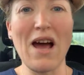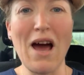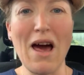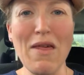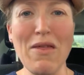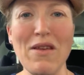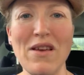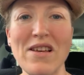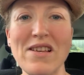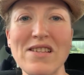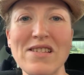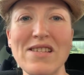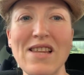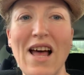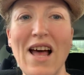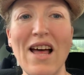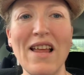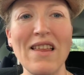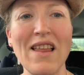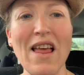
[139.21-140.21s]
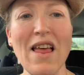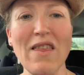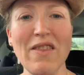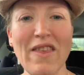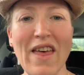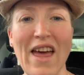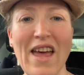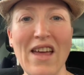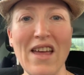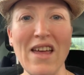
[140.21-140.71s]
others that
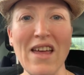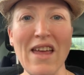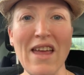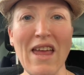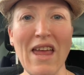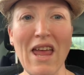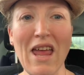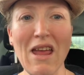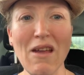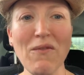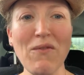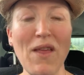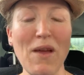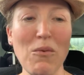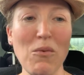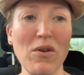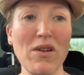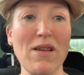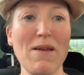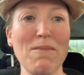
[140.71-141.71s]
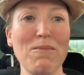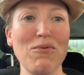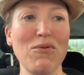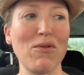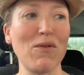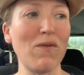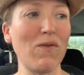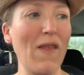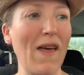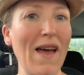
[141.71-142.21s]
if they want to
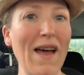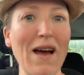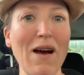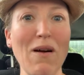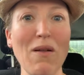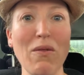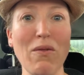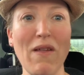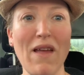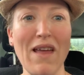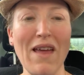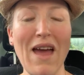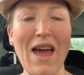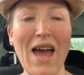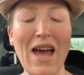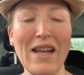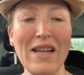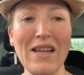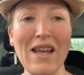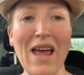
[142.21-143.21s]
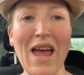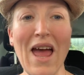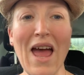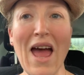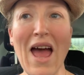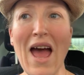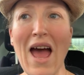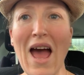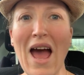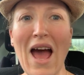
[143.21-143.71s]
improve their health, they can.
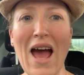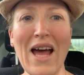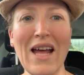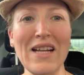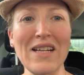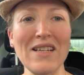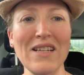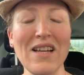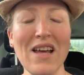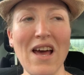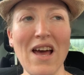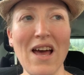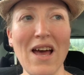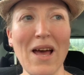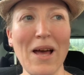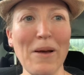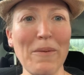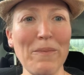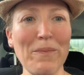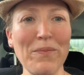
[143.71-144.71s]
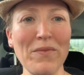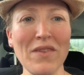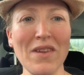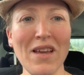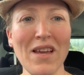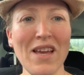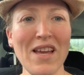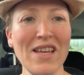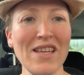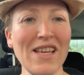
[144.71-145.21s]
And
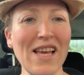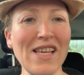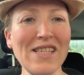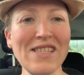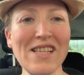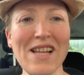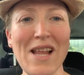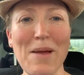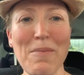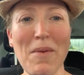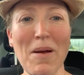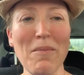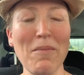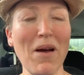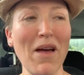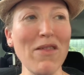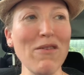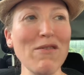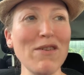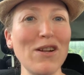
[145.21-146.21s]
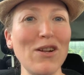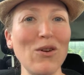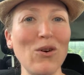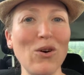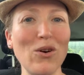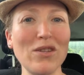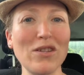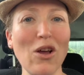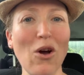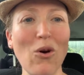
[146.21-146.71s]
yesterday my
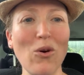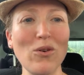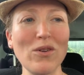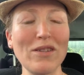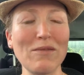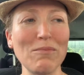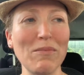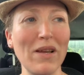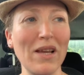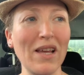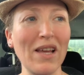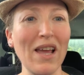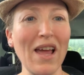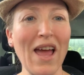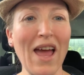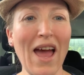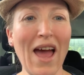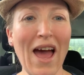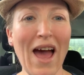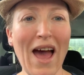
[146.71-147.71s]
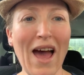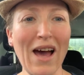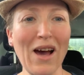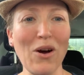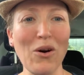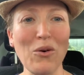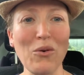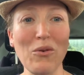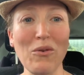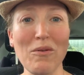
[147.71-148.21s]
mother-in-law told me
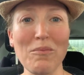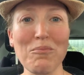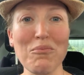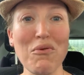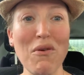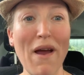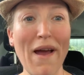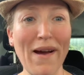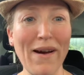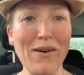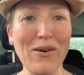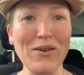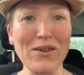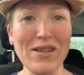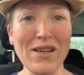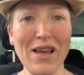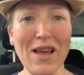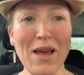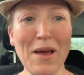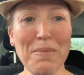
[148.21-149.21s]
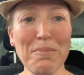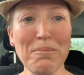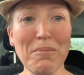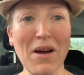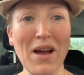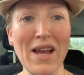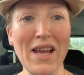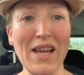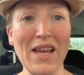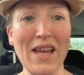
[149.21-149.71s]
how proud
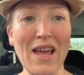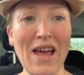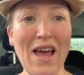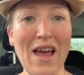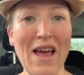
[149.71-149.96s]
my